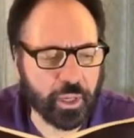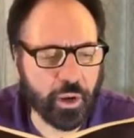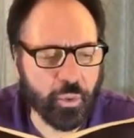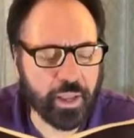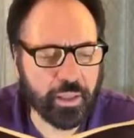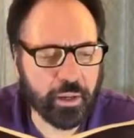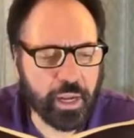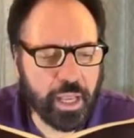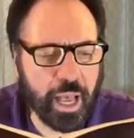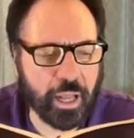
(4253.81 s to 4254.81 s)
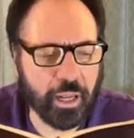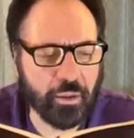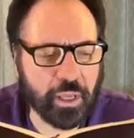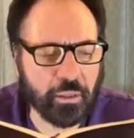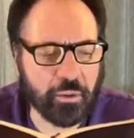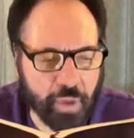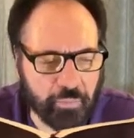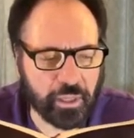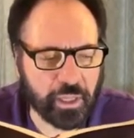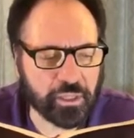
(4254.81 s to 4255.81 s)
We're on our way there. Hallelujah. The
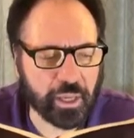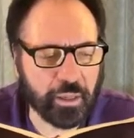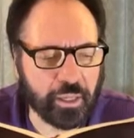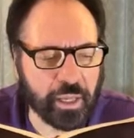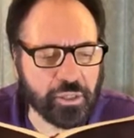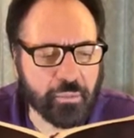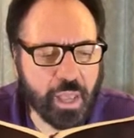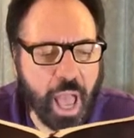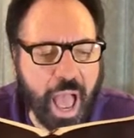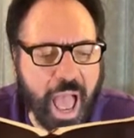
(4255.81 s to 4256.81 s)
remnant is uh, at least.